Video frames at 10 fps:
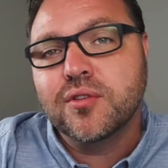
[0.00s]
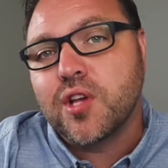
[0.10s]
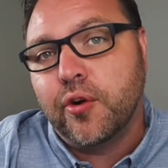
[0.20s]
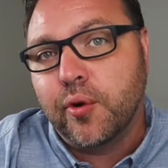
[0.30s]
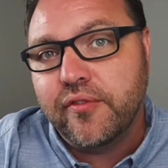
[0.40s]
on
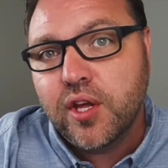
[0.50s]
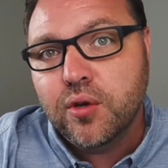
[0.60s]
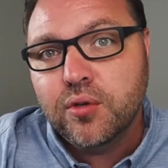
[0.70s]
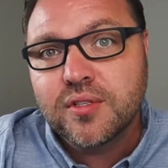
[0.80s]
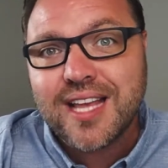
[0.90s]

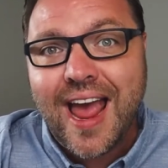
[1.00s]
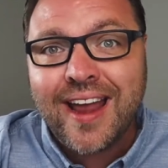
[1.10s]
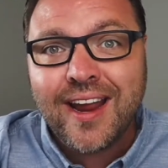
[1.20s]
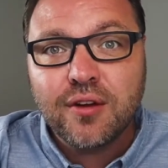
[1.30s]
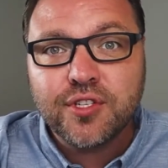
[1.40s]
reviews and
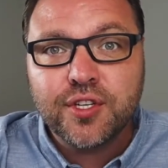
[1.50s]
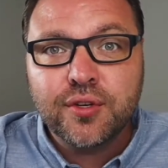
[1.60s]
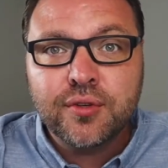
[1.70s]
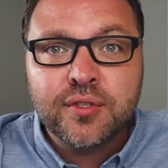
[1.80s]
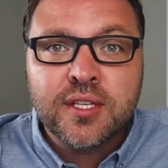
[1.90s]

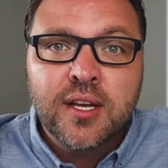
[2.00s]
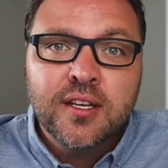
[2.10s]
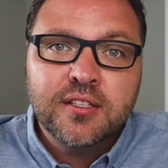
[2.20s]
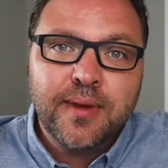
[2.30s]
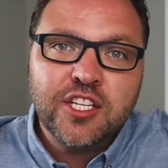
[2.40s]
how-tos,
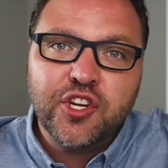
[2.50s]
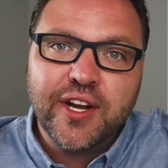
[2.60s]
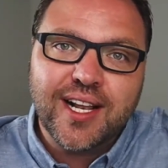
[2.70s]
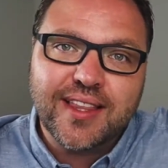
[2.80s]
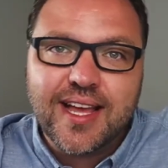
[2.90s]
so make sure you
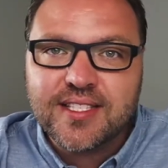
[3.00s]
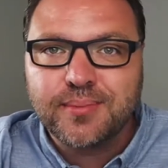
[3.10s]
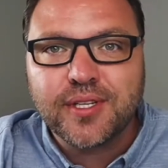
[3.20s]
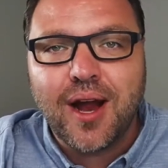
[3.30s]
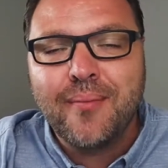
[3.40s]
click that
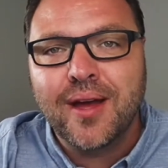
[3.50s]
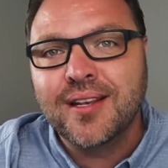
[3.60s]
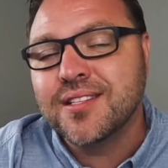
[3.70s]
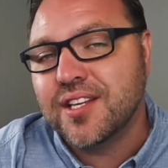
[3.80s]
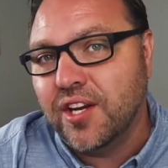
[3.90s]
subscribe button
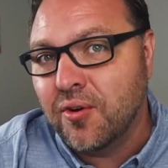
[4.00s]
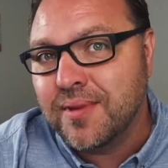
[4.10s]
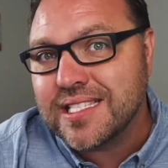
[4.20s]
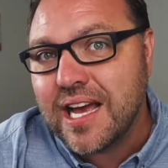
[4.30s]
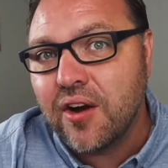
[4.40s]
so you don't
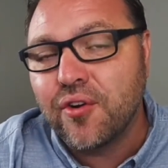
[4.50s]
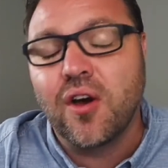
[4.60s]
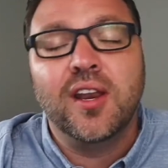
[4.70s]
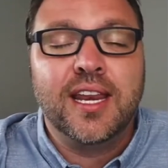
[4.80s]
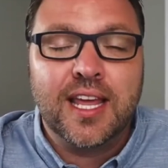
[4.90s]
miss out on
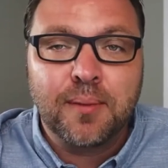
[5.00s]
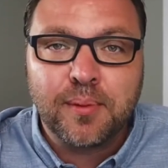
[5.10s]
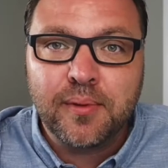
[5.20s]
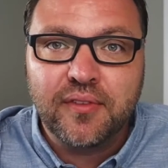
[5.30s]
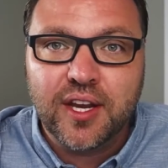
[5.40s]
any
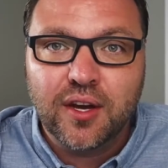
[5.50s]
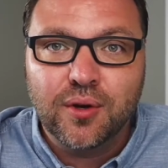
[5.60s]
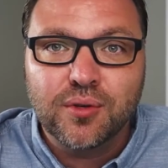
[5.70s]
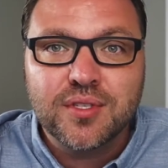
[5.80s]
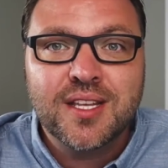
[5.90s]
upcoming
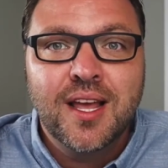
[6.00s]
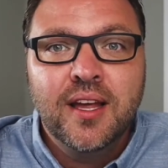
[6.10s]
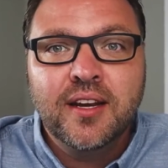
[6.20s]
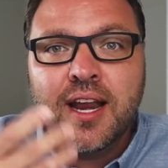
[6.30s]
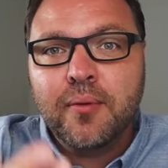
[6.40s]
videos.
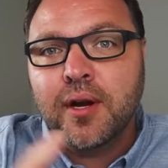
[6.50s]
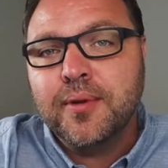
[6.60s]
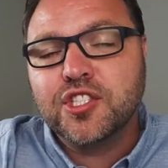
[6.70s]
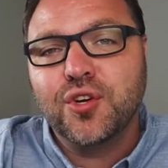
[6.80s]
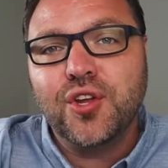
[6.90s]
Today we're going to be
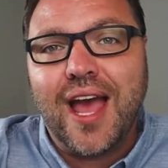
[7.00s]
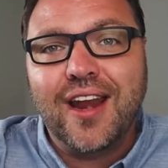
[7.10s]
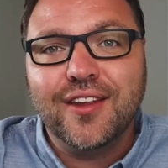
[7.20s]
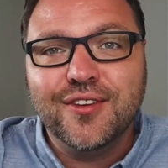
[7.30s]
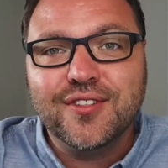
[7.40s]
showing you how to
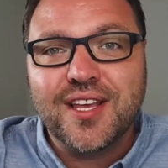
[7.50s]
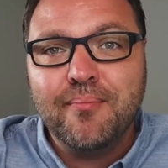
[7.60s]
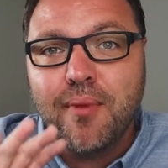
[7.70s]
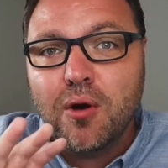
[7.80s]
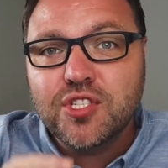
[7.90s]
use
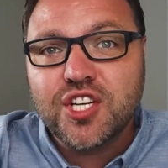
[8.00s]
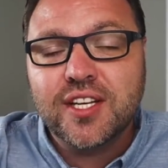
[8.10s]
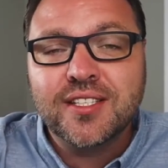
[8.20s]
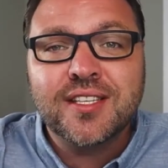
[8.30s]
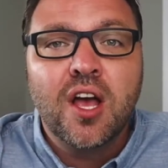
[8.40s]

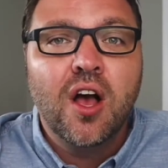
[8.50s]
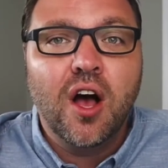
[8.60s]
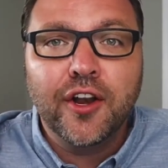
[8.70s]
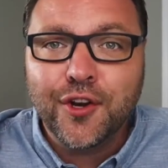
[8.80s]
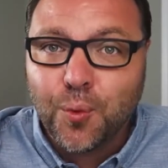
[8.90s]
emojis
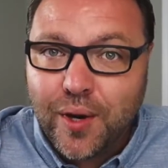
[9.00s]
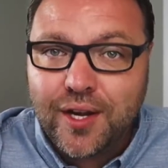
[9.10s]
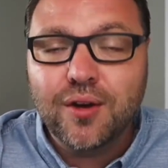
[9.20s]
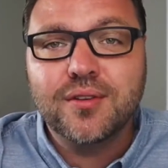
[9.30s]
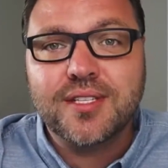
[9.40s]
on your
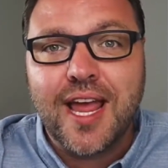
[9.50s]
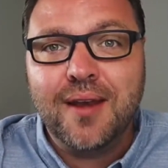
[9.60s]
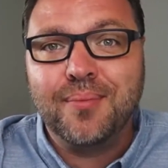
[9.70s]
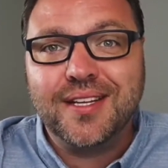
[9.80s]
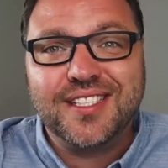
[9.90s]
Windows 10
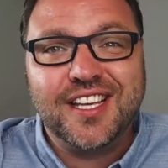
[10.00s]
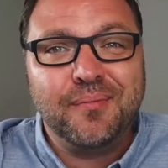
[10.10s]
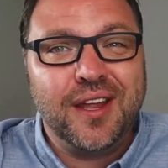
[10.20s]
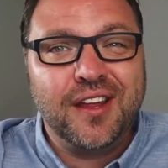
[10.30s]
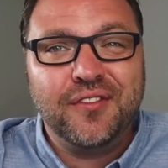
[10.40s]
PC.
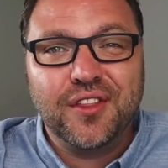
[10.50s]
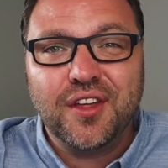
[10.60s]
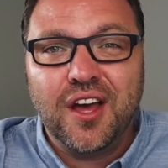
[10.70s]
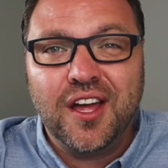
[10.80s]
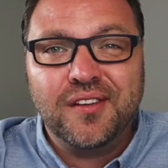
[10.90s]
Many of you
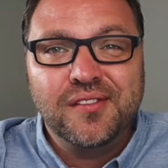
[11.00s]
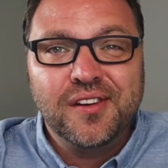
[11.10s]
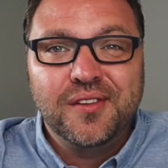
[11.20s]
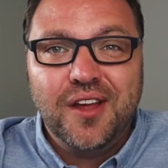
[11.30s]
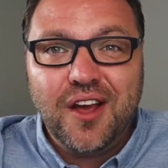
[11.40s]
thought,
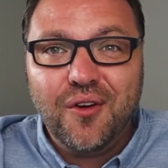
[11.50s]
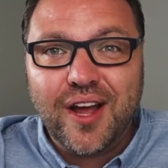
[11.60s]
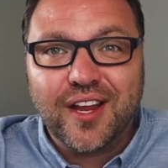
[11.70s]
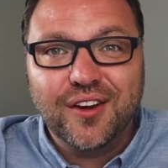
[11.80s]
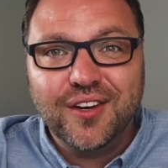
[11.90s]
hell, I
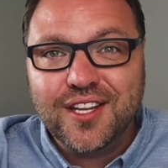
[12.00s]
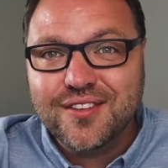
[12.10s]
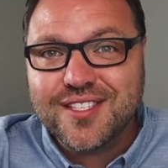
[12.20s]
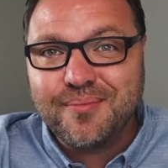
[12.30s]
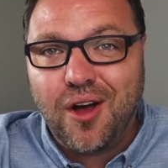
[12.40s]
could only use
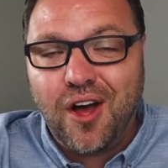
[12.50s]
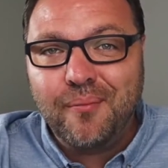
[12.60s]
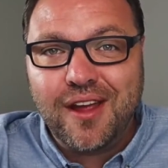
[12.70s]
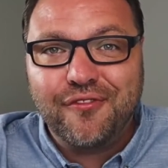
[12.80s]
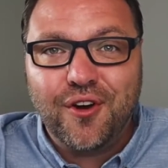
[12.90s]
them on
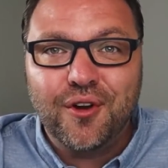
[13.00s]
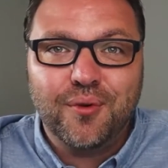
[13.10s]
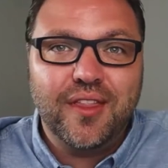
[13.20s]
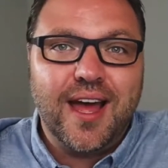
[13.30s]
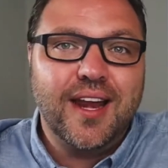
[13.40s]
my phone. Well,
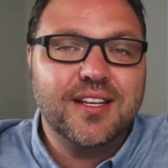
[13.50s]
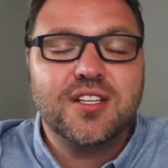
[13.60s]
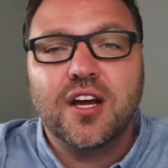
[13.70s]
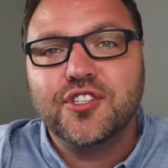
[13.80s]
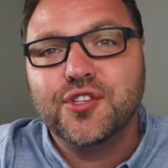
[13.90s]
that is
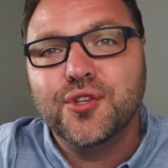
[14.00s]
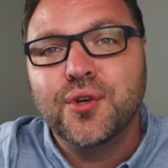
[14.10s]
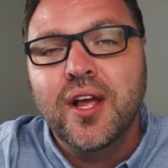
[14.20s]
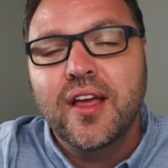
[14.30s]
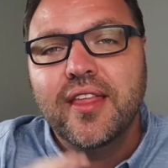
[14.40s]
not true.
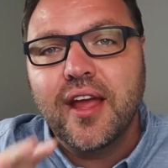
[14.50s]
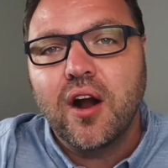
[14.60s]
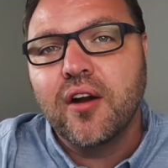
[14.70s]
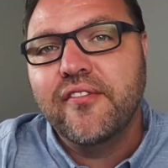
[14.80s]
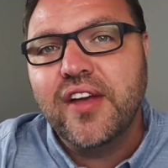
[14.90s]
They are
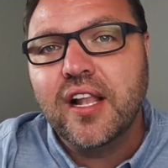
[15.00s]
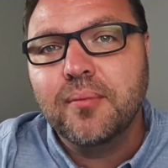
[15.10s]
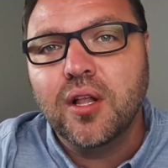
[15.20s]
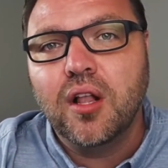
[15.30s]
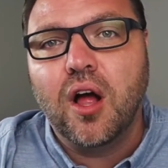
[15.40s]

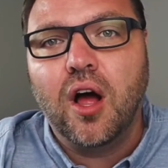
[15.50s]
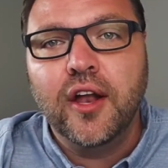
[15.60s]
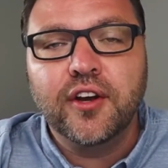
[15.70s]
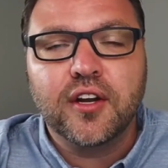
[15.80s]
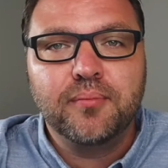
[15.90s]
available on
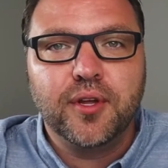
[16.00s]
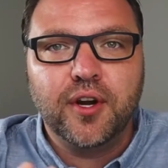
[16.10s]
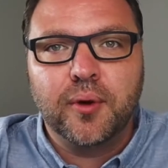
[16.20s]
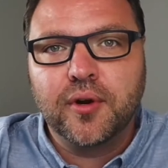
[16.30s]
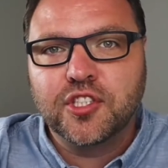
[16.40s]
your computer, and
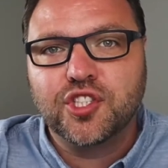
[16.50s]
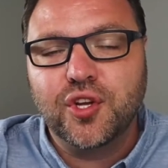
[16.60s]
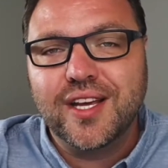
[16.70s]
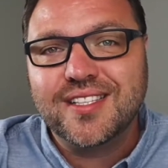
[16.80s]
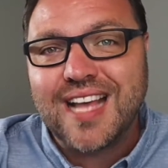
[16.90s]
we're going to show you
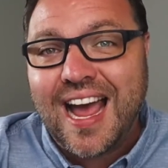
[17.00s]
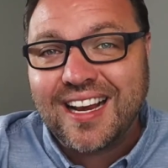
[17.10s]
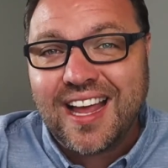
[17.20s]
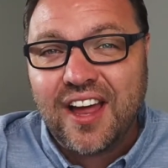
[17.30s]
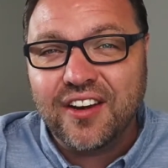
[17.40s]
exactly
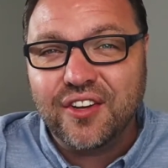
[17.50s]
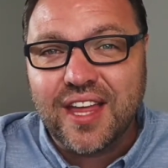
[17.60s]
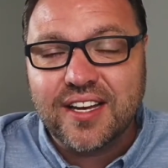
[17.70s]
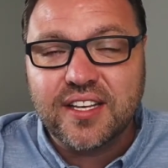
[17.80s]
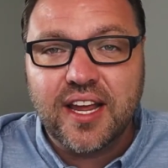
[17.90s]
how to do that
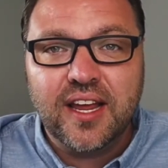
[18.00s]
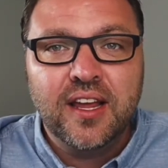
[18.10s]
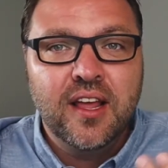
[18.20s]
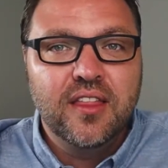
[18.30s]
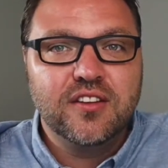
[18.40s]
today.
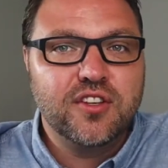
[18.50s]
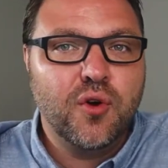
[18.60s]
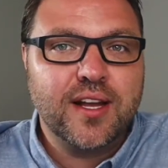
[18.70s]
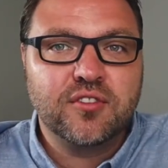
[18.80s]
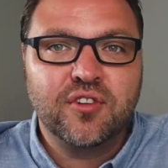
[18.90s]
There's no
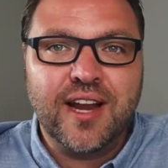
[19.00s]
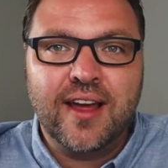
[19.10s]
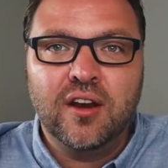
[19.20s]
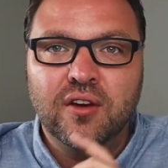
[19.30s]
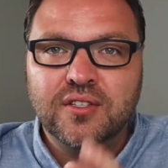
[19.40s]
extra
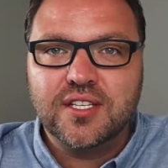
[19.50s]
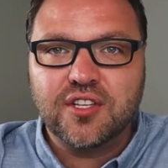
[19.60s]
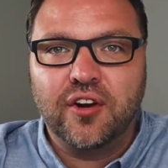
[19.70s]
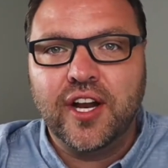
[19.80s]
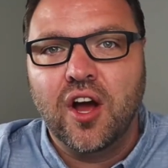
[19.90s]
downloads, it's
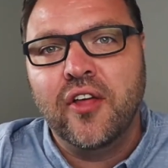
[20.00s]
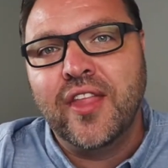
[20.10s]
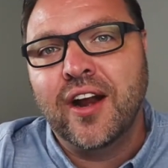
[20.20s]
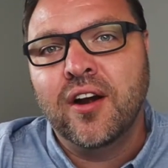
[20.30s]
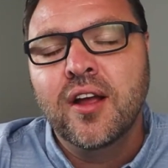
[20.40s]
already on
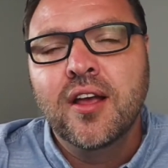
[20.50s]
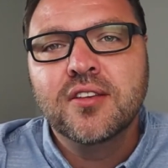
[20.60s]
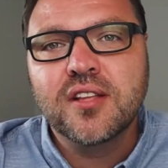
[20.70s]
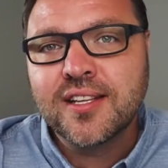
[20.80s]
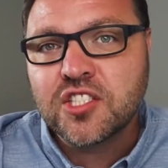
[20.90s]
there. So
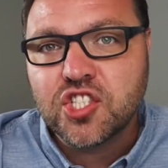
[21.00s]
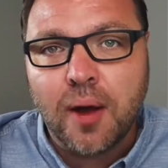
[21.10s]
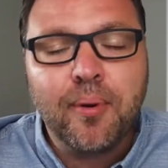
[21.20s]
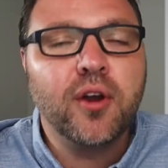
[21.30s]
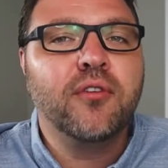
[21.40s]
let's jump
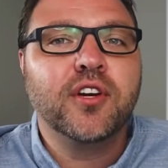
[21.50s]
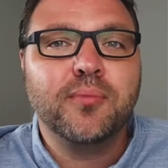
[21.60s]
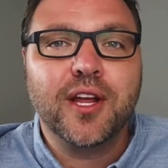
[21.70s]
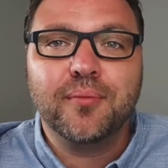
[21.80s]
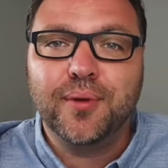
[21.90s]
on over to my
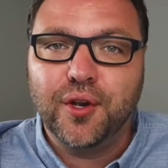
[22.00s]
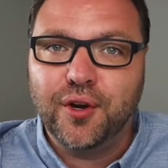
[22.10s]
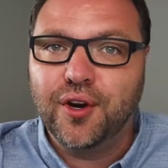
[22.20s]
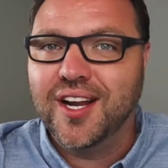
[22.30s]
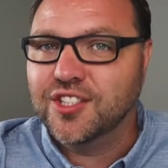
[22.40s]
computer
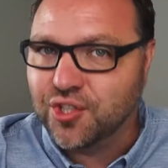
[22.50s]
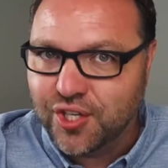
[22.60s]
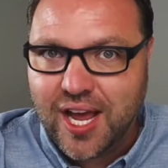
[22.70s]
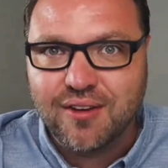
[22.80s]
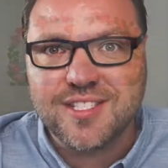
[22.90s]
and show you
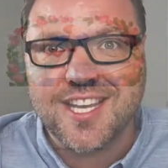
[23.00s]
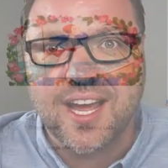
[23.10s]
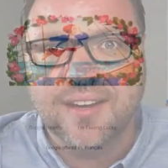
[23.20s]
how it's done.